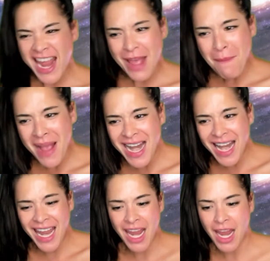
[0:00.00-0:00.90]
Okay.
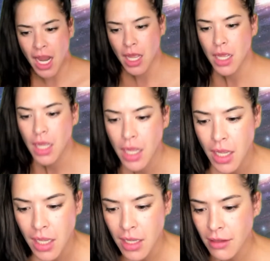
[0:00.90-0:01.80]
Yes, I
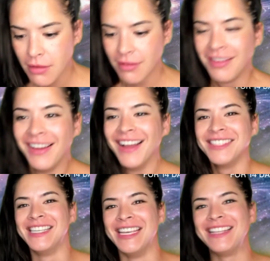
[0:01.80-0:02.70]
can hear you. I
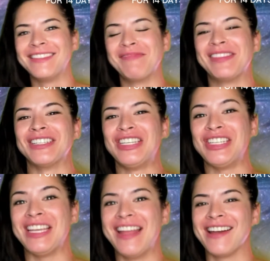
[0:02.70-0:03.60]
just hit the
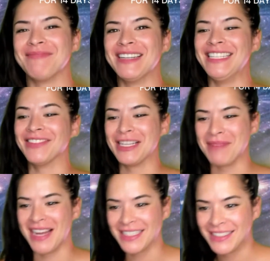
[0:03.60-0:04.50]
shit out of my knee running
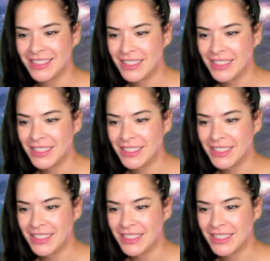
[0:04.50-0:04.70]
back.